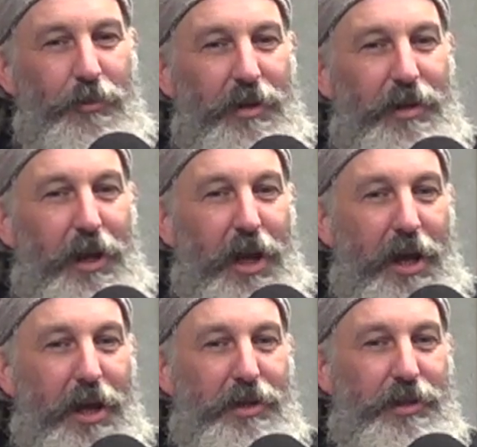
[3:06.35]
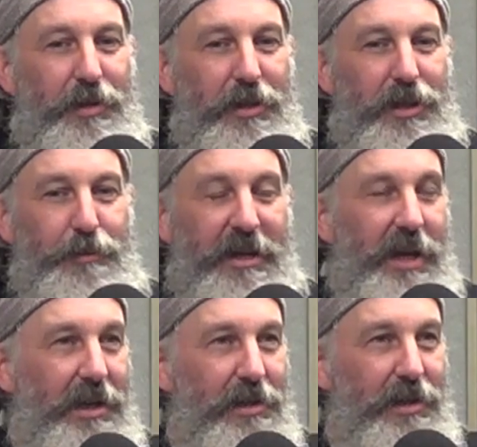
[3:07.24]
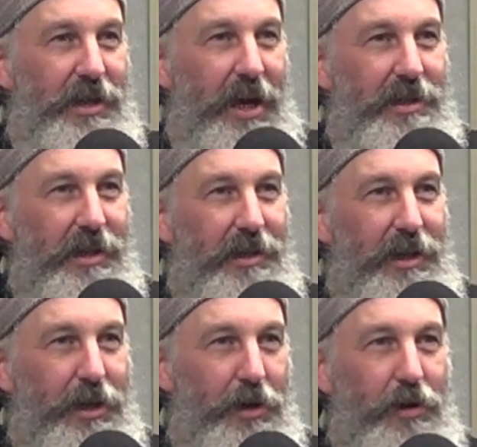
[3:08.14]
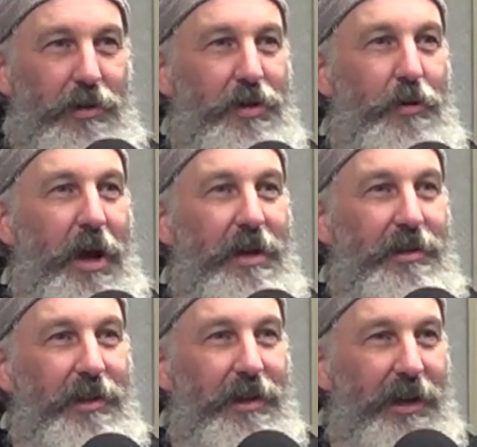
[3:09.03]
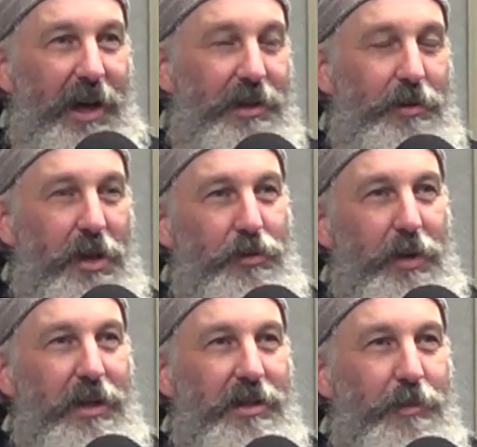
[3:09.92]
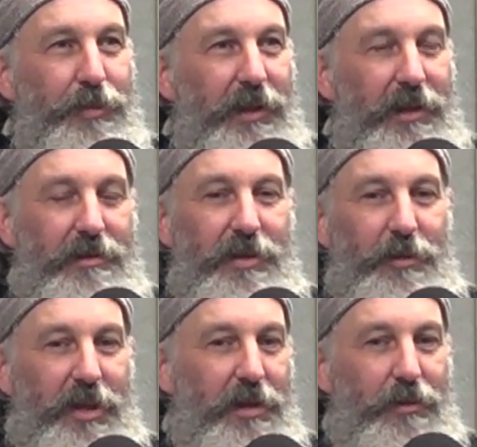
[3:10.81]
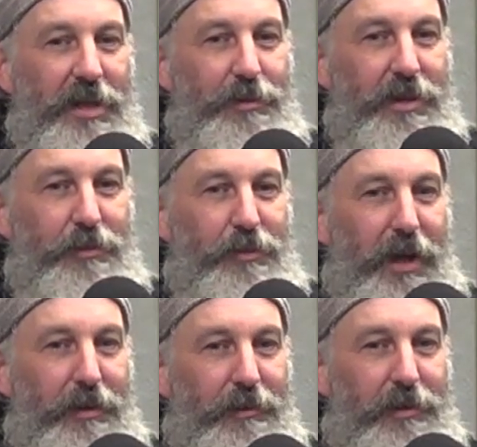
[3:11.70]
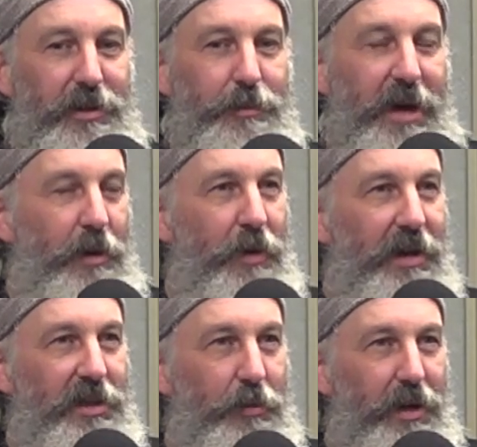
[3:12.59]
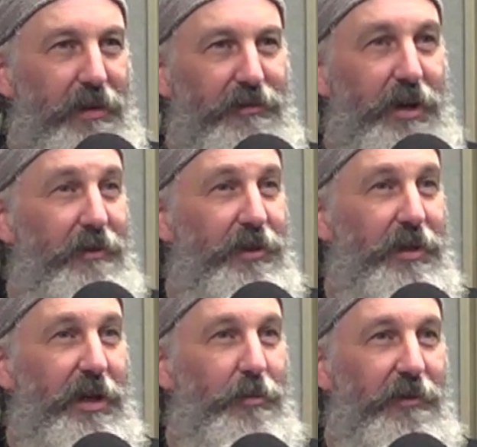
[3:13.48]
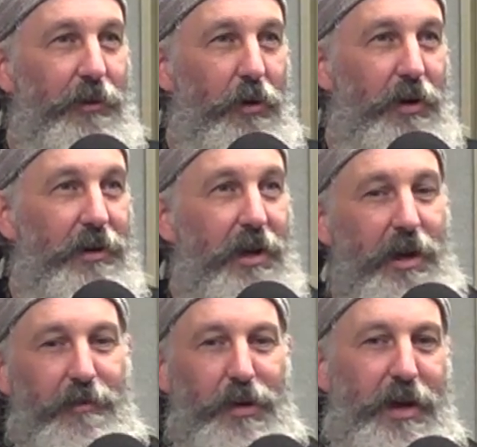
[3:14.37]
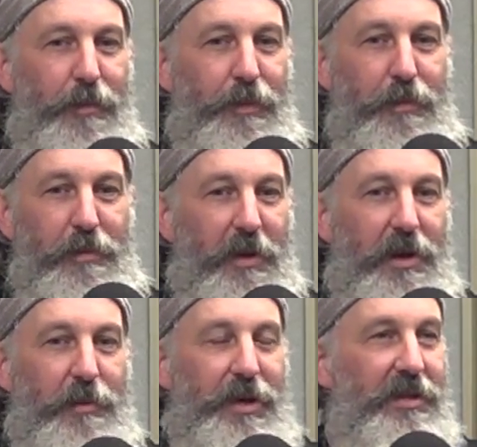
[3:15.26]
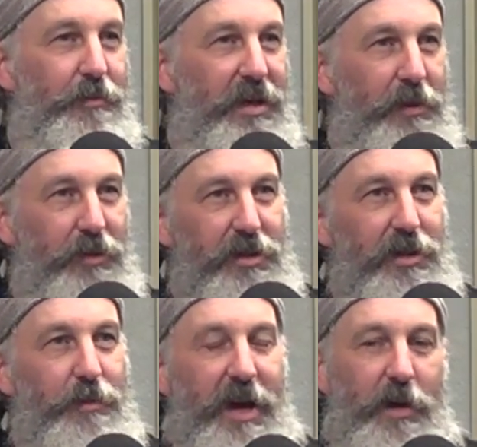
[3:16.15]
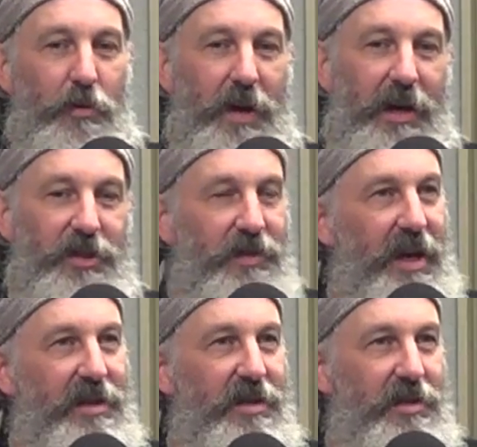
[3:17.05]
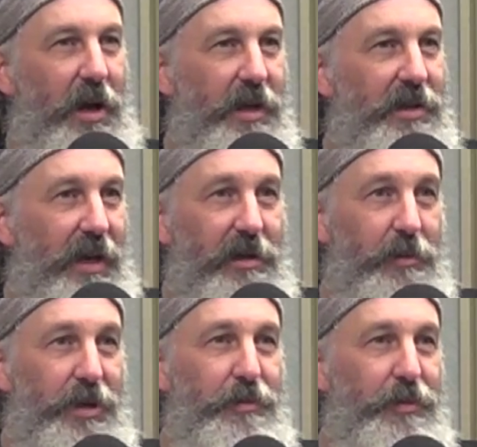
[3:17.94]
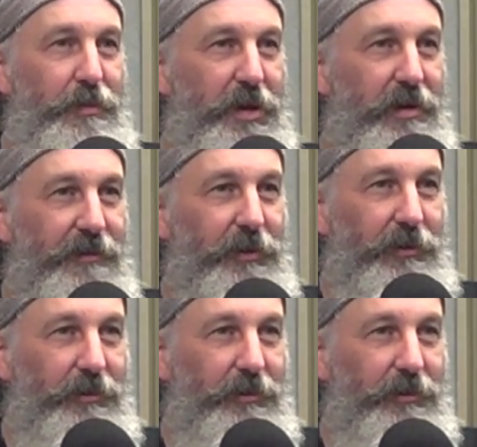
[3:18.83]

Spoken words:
one, it's spectacular tasting. It looks great, and it's really simple. And some of the other recipes, like the tomato relish that I've done here before, and if you had a piece of meat with your tomato relish and that as a side salad, it'd be beautiful.